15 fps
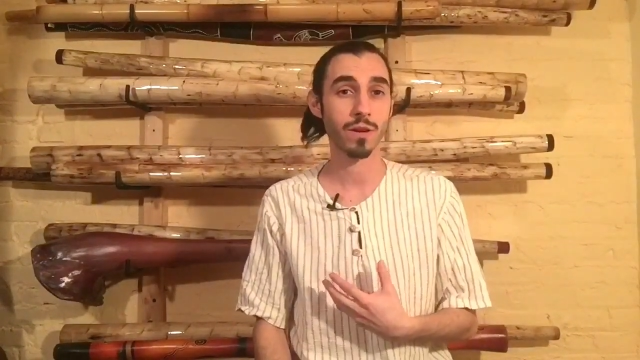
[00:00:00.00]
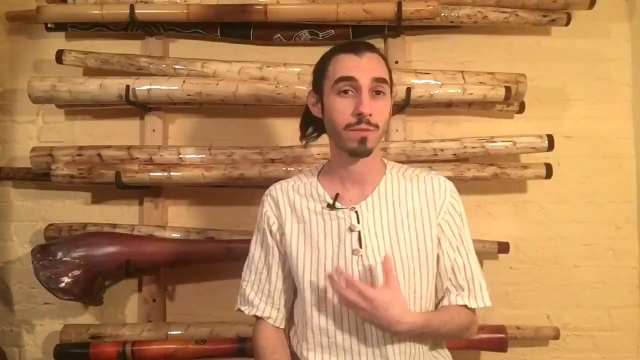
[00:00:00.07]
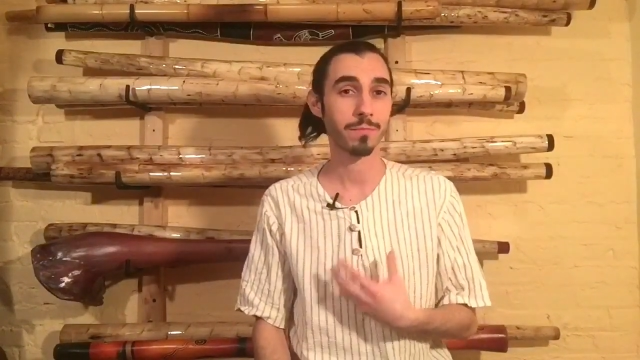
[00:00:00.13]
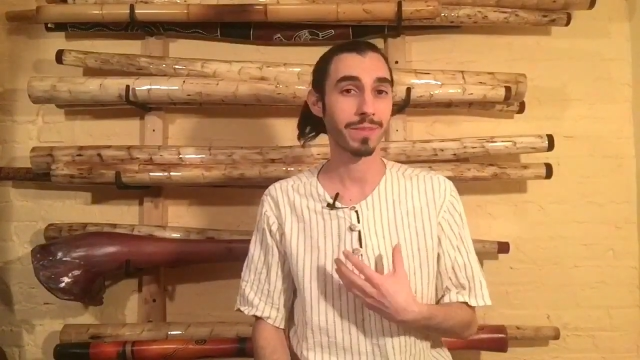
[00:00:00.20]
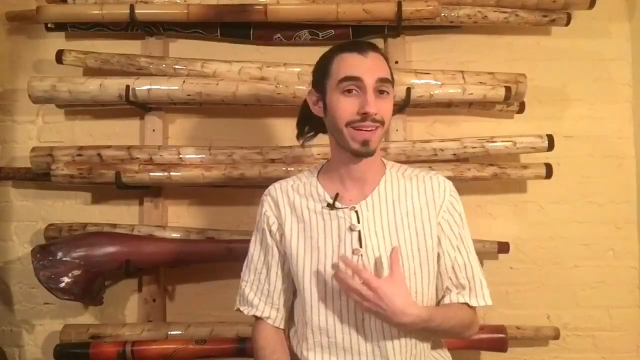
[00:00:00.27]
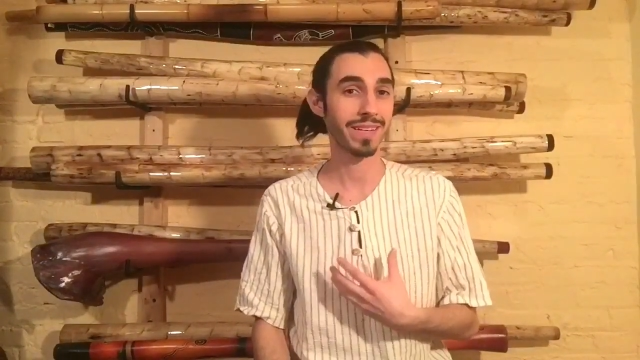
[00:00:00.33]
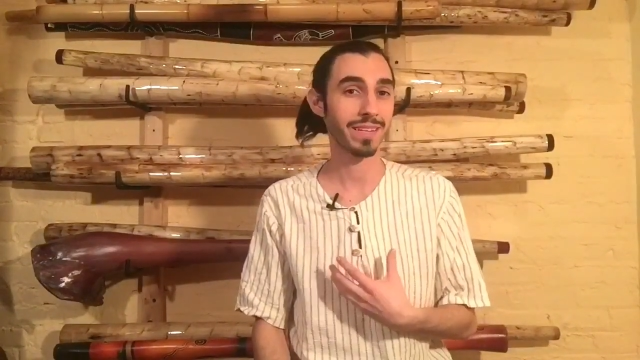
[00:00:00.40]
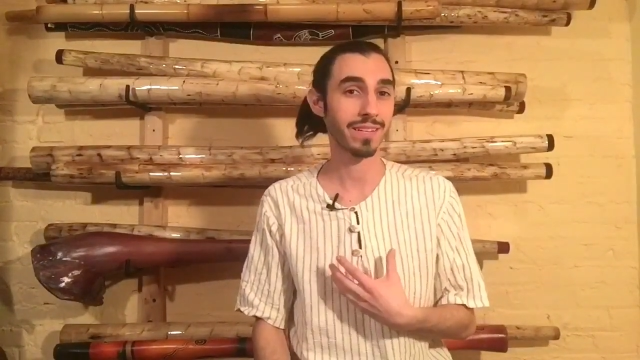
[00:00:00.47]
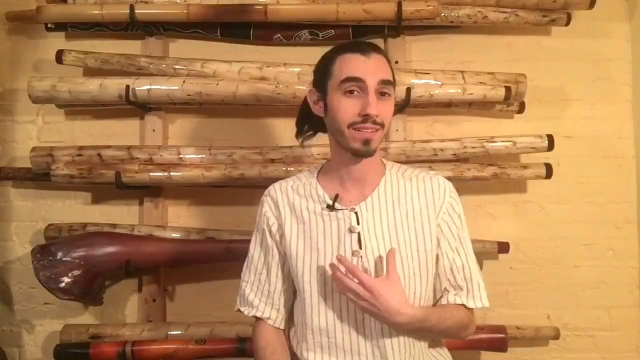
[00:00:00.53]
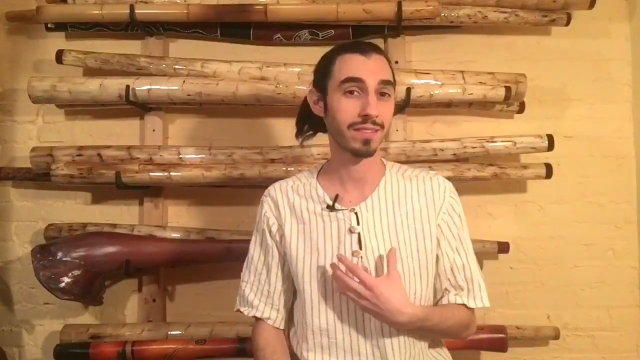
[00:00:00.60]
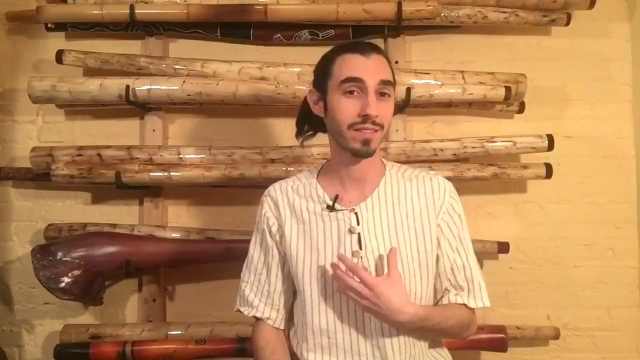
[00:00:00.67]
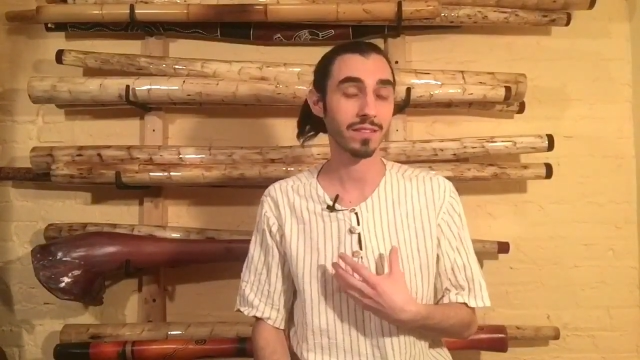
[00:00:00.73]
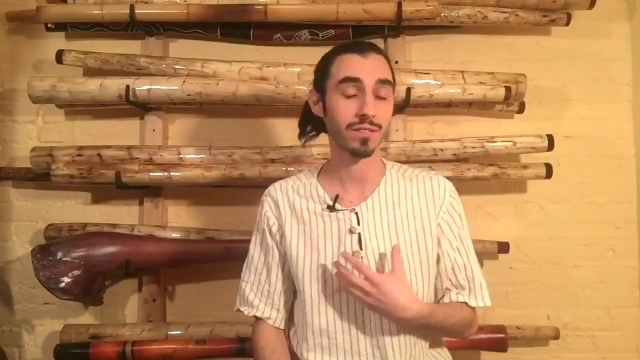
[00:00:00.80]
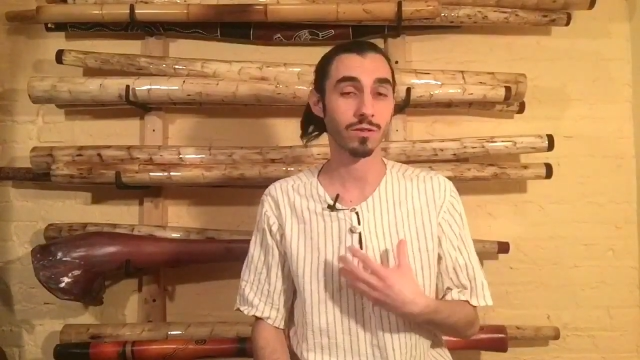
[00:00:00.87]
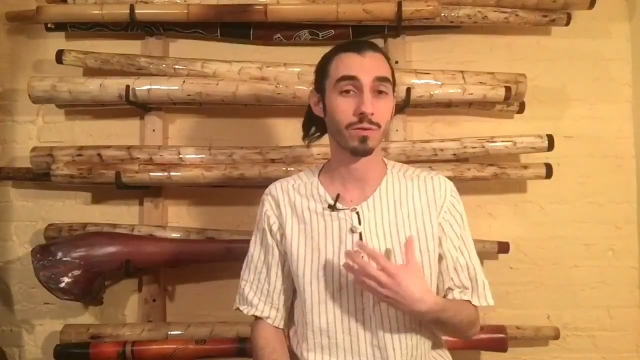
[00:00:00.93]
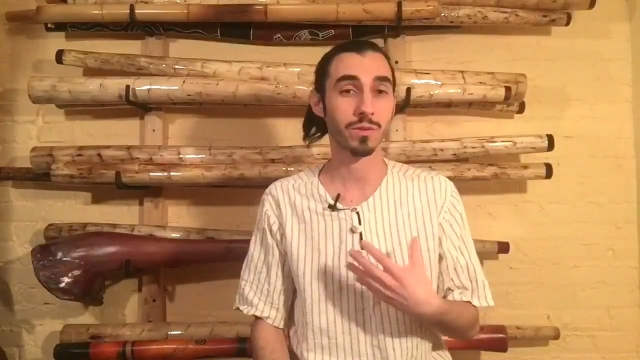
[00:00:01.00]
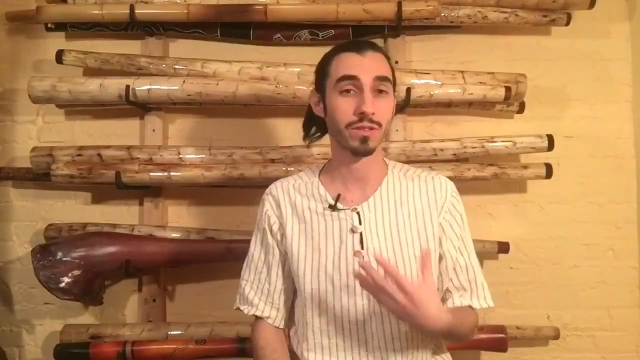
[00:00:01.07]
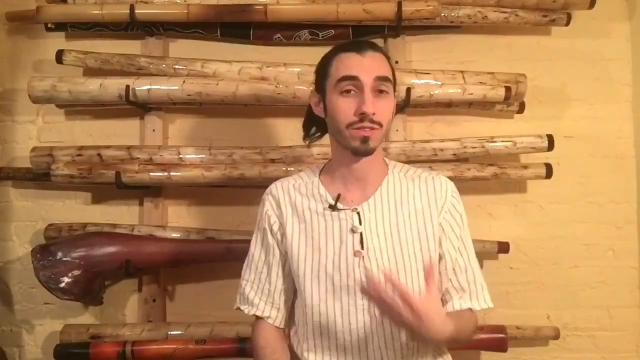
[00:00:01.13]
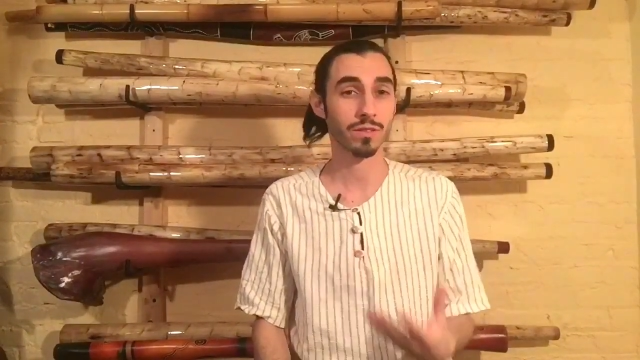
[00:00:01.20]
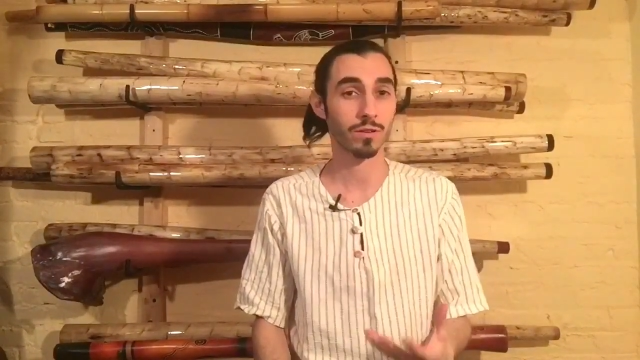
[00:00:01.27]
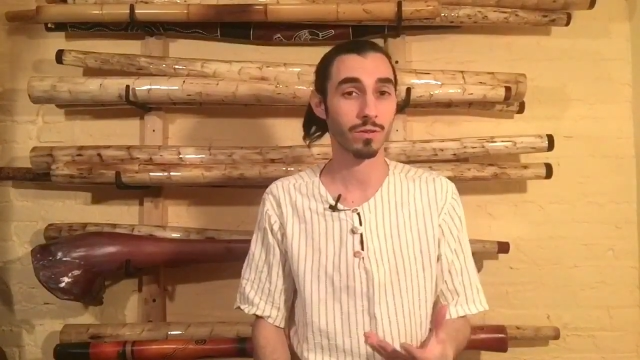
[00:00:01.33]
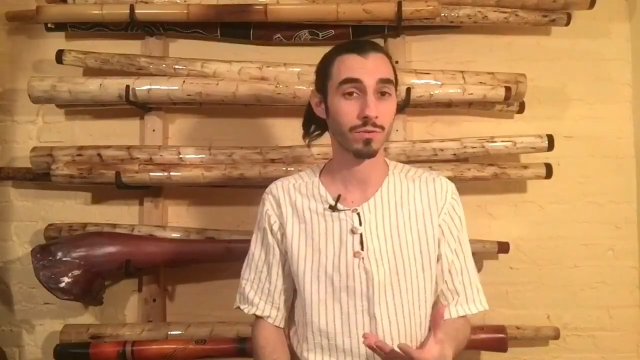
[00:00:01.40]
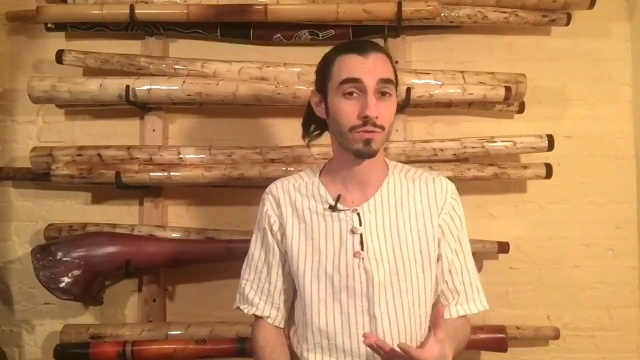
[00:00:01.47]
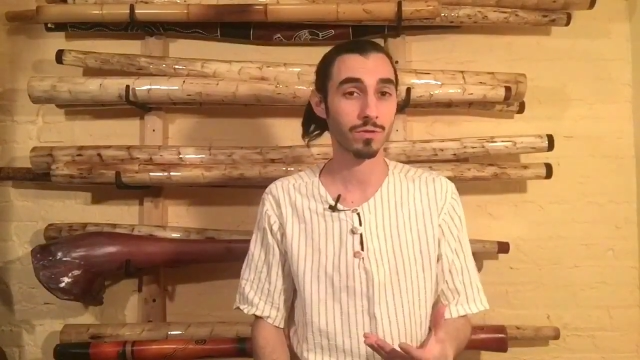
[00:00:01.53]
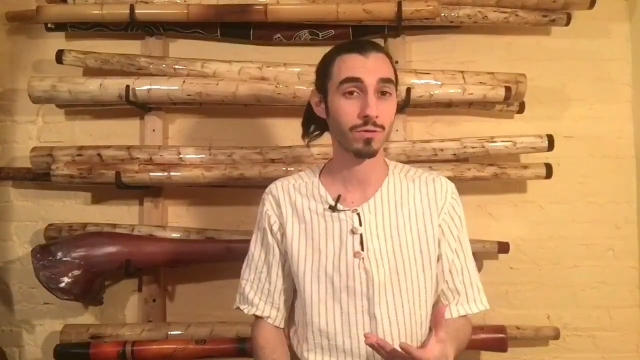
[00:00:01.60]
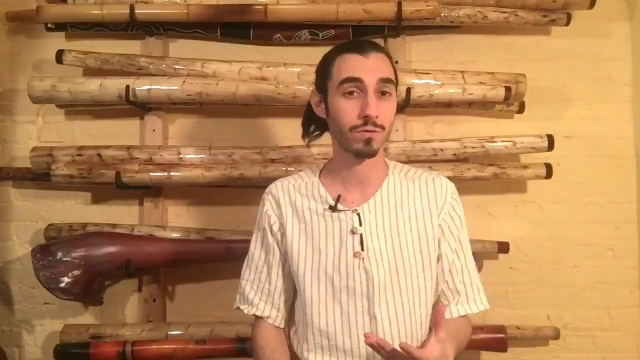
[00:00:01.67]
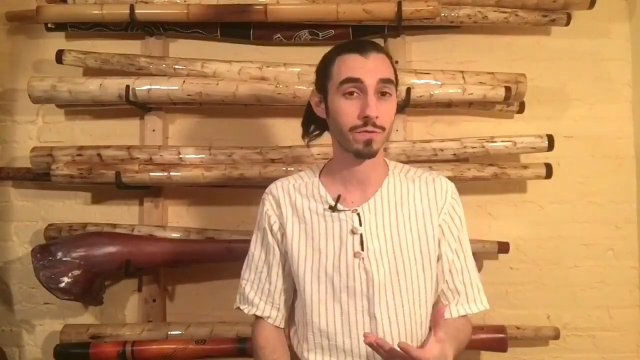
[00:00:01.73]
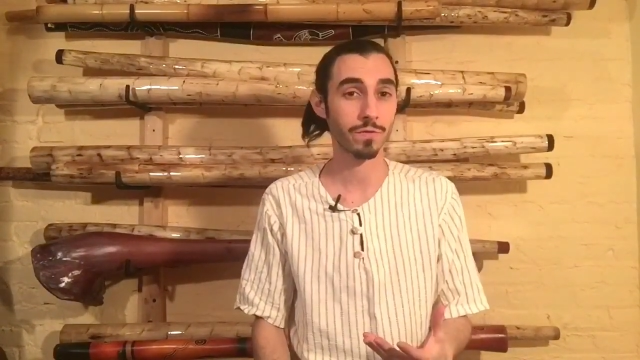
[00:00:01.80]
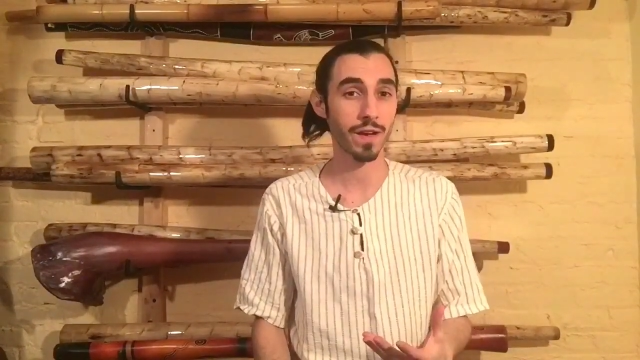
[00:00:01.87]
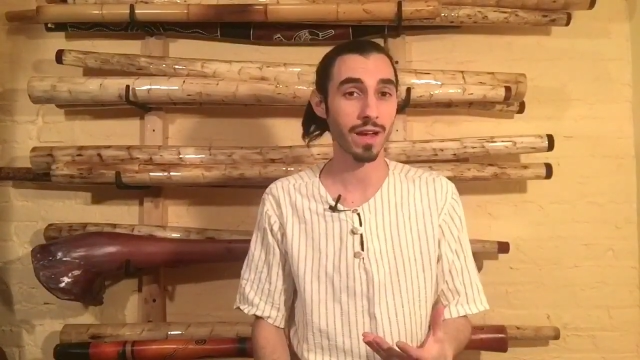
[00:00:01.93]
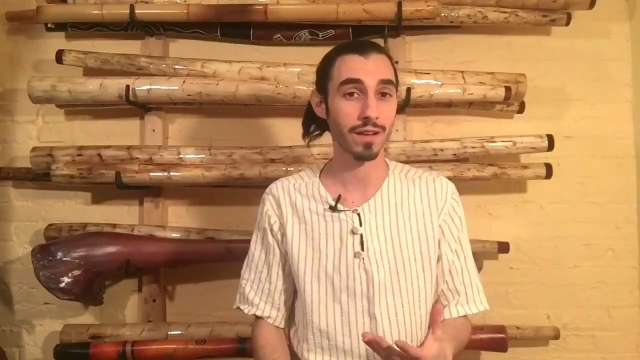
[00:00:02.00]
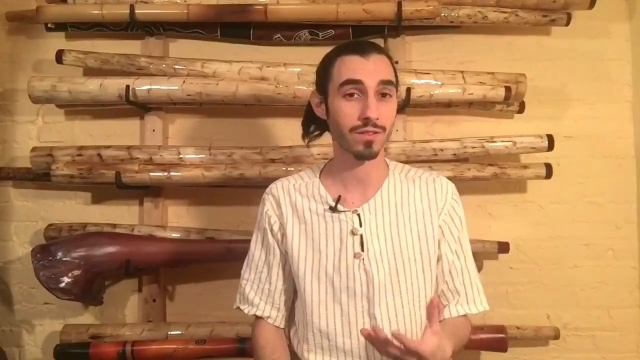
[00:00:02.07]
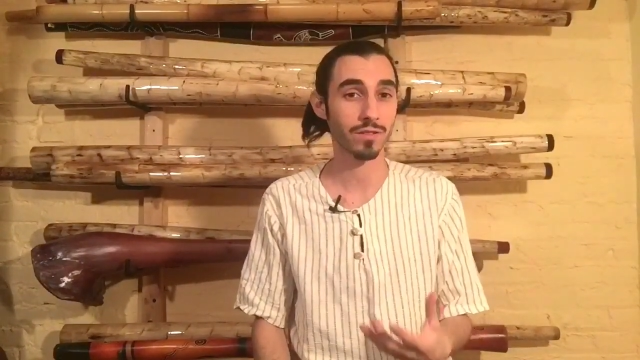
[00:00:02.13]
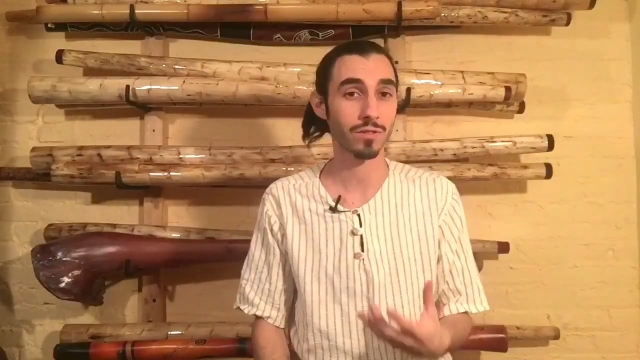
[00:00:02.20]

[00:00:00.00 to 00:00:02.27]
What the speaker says: My tendency is always to go too fast,